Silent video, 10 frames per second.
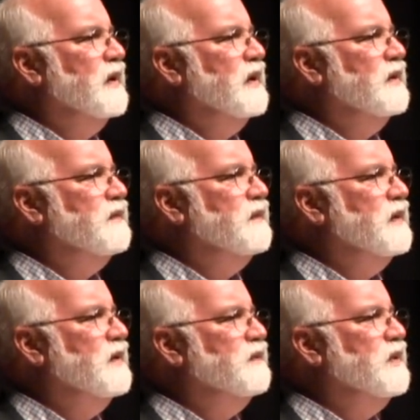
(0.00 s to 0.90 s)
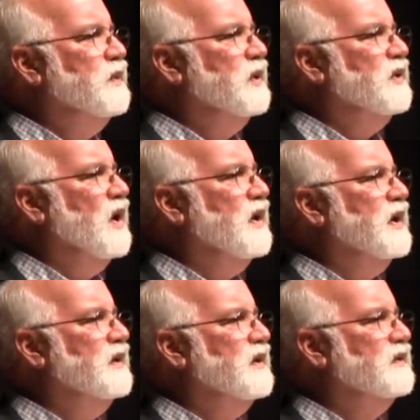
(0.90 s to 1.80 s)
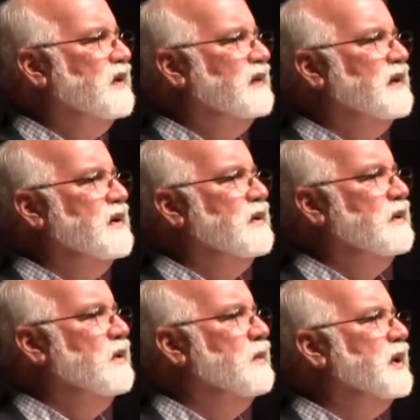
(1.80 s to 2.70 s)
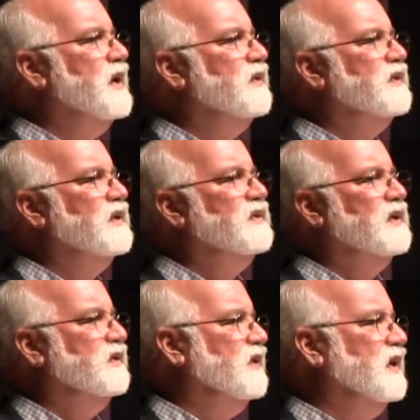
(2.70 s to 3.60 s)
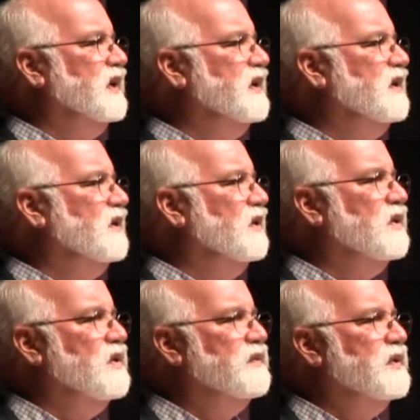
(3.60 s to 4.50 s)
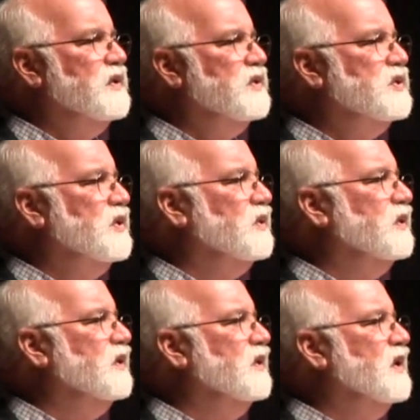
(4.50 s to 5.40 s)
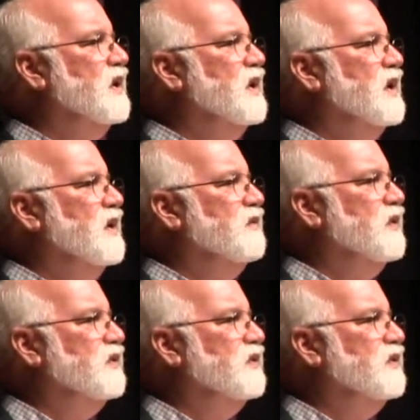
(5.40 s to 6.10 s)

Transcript: If, if you were talking to Cesar, nobody else existed. He didn't look over your shoulder for